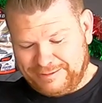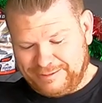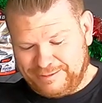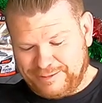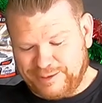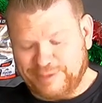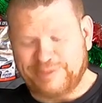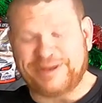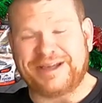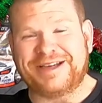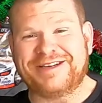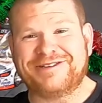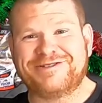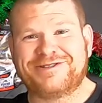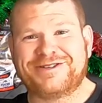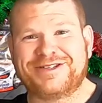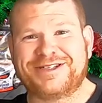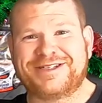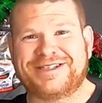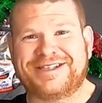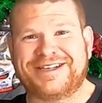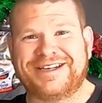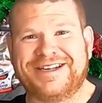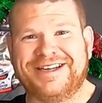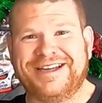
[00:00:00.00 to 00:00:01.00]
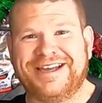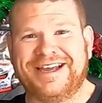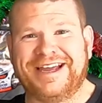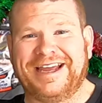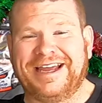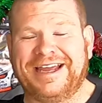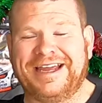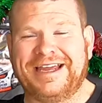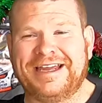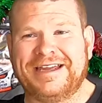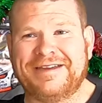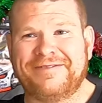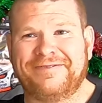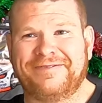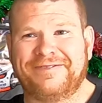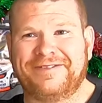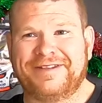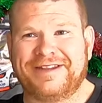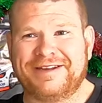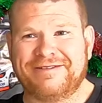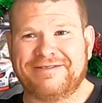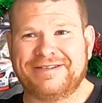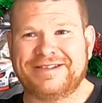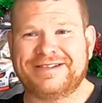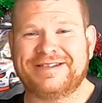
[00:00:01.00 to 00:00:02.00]
Will be interesting if
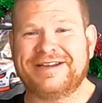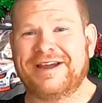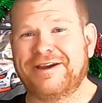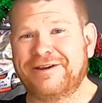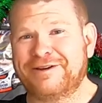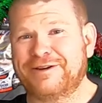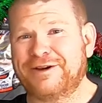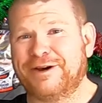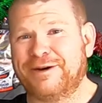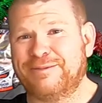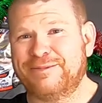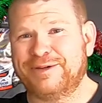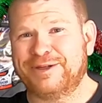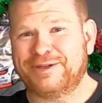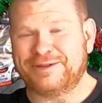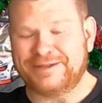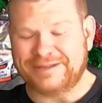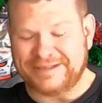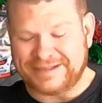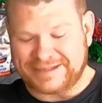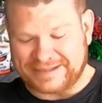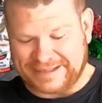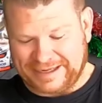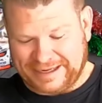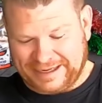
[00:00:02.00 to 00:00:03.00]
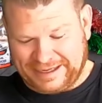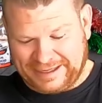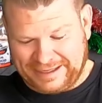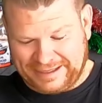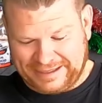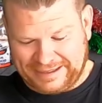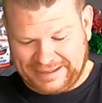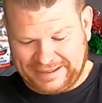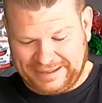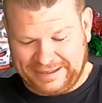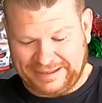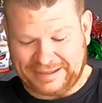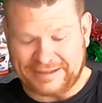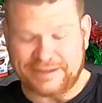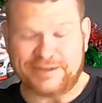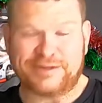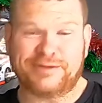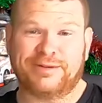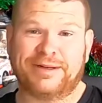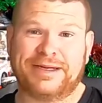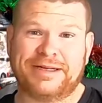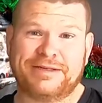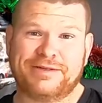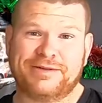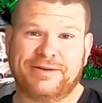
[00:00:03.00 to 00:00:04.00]
there is no Commodores in
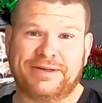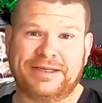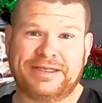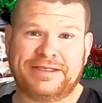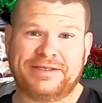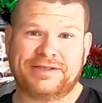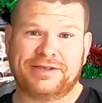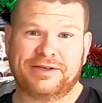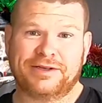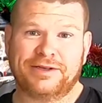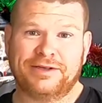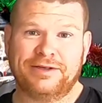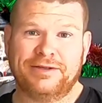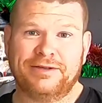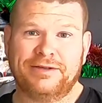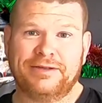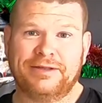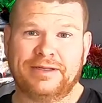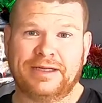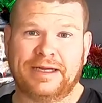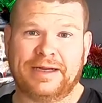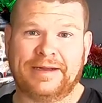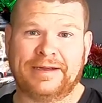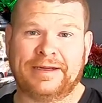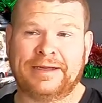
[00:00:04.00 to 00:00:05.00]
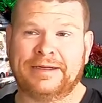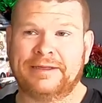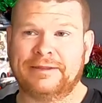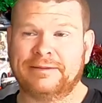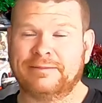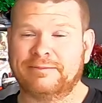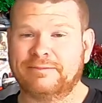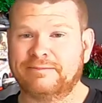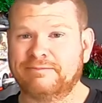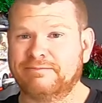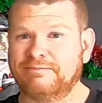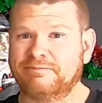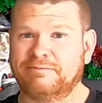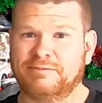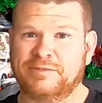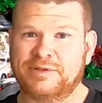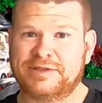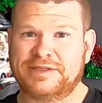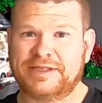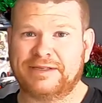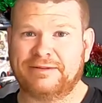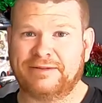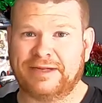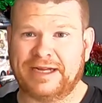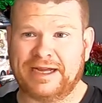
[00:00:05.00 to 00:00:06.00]
2022. We'll
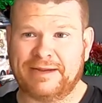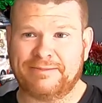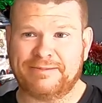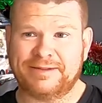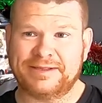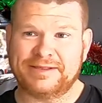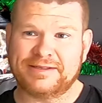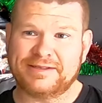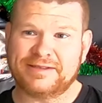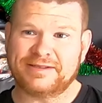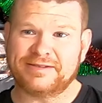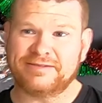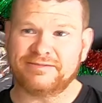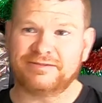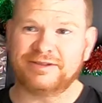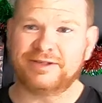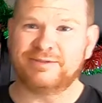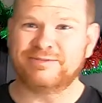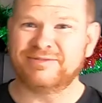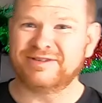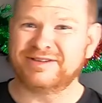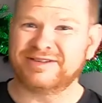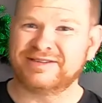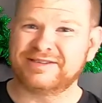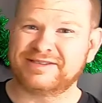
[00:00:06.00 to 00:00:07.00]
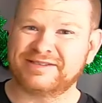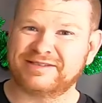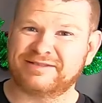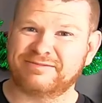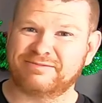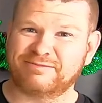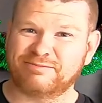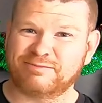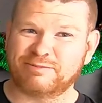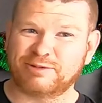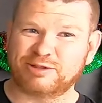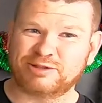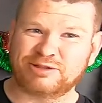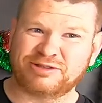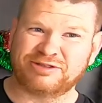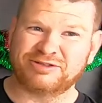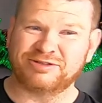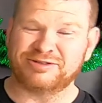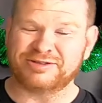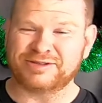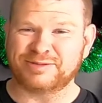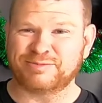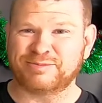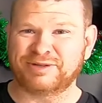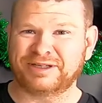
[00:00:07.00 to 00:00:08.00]
see what happens. The rumour is
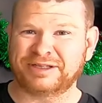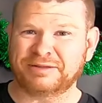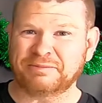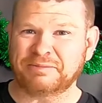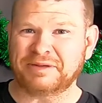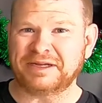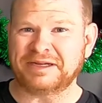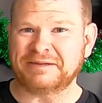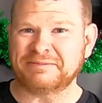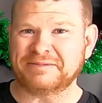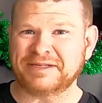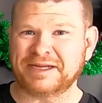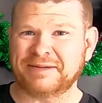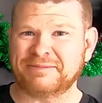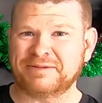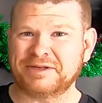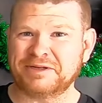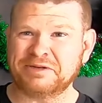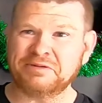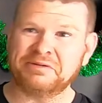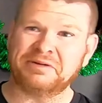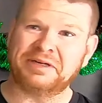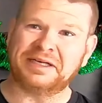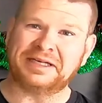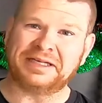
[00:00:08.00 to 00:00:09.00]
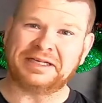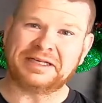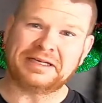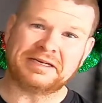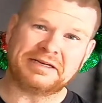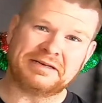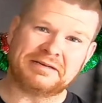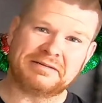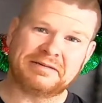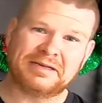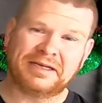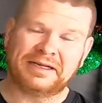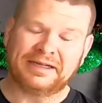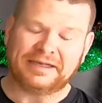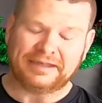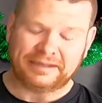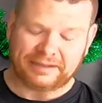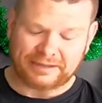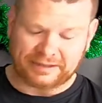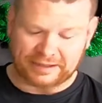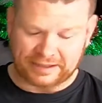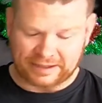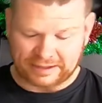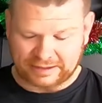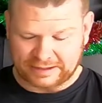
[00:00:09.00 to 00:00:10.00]
Walkshaws are bringing BMW in.
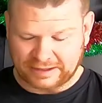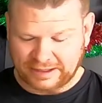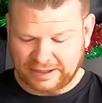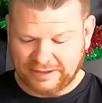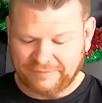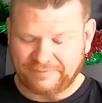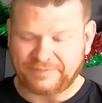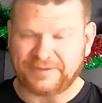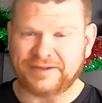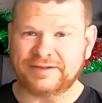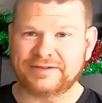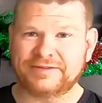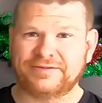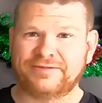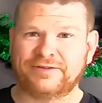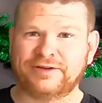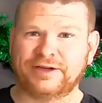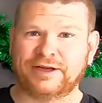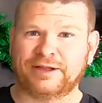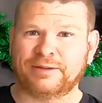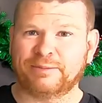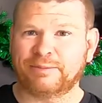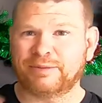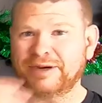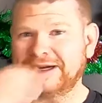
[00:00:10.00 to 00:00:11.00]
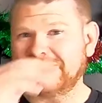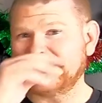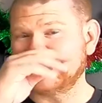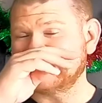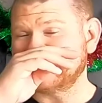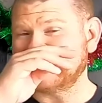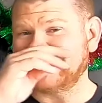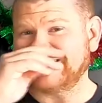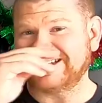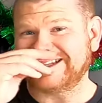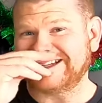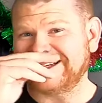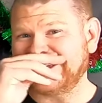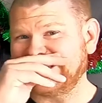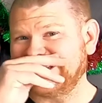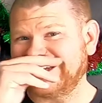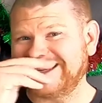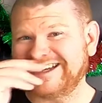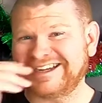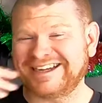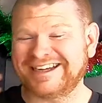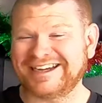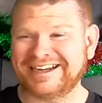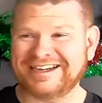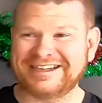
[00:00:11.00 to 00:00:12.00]
You know, there's a few other brands out
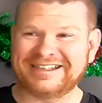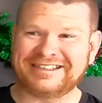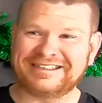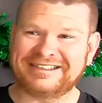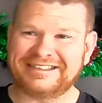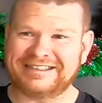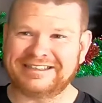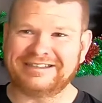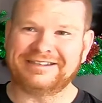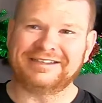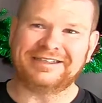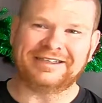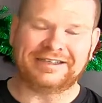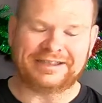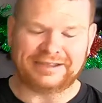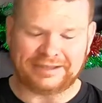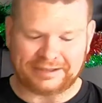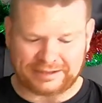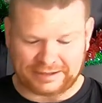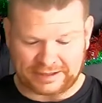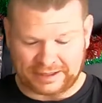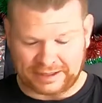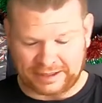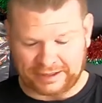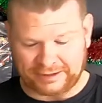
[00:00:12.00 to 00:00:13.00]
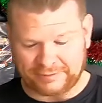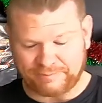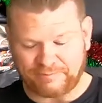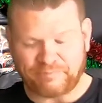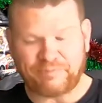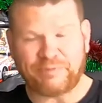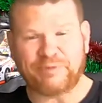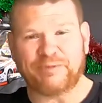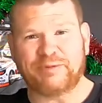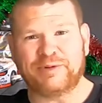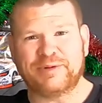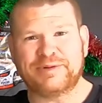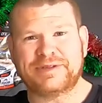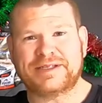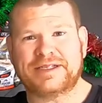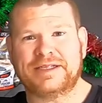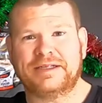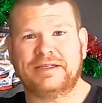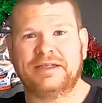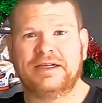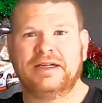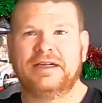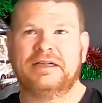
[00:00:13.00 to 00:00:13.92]
there. Yeah, we'll see.